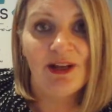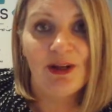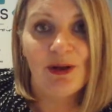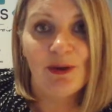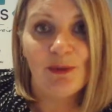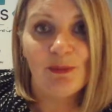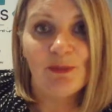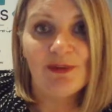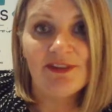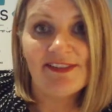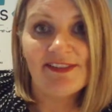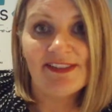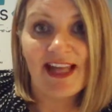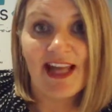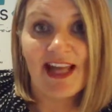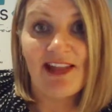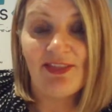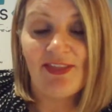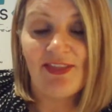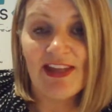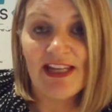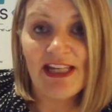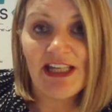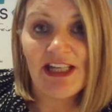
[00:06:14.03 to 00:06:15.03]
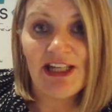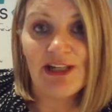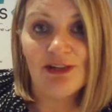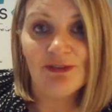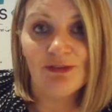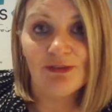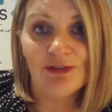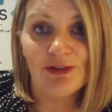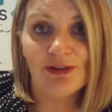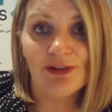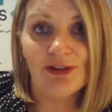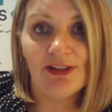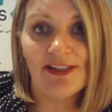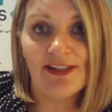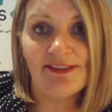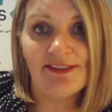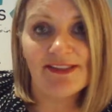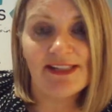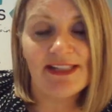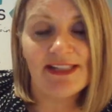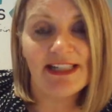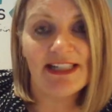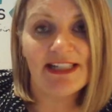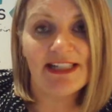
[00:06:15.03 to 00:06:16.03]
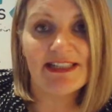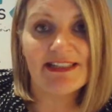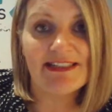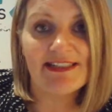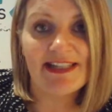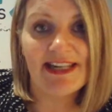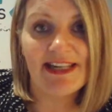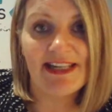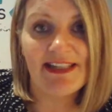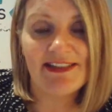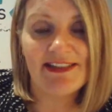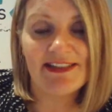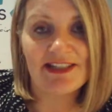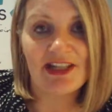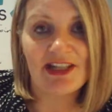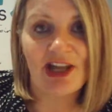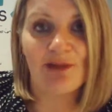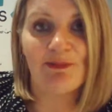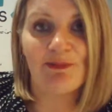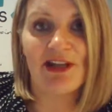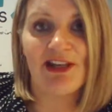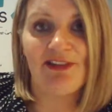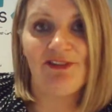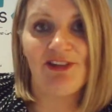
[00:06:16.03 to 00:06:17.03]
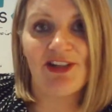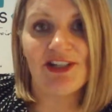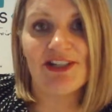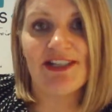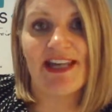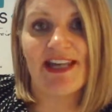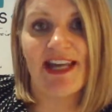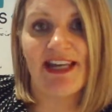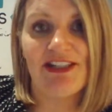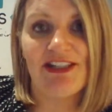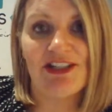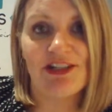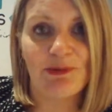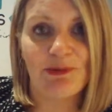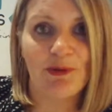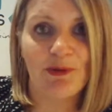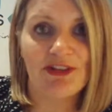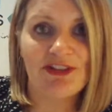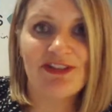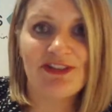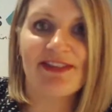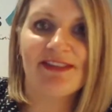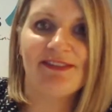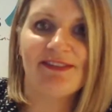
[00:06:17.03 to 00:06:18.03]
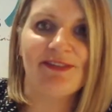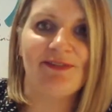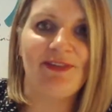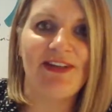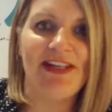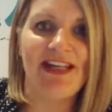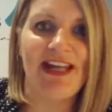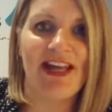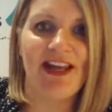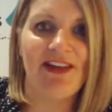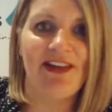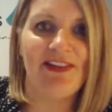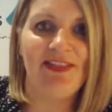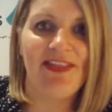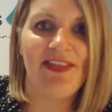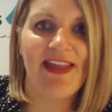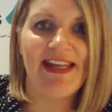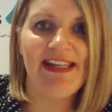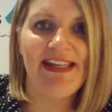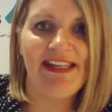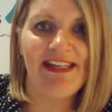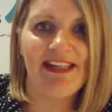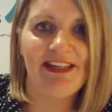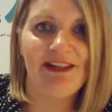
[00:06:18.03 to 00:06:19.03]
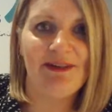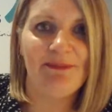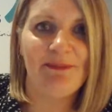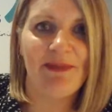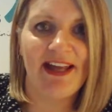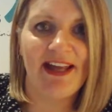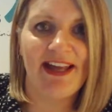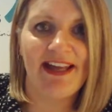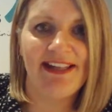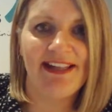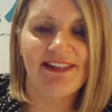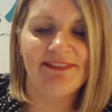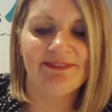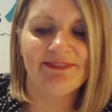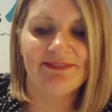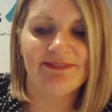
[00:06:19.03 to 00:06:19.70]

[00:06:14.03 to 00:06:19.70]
once again, thank you for listening and taking the time out of your day to watch this video. Thank you. Bye.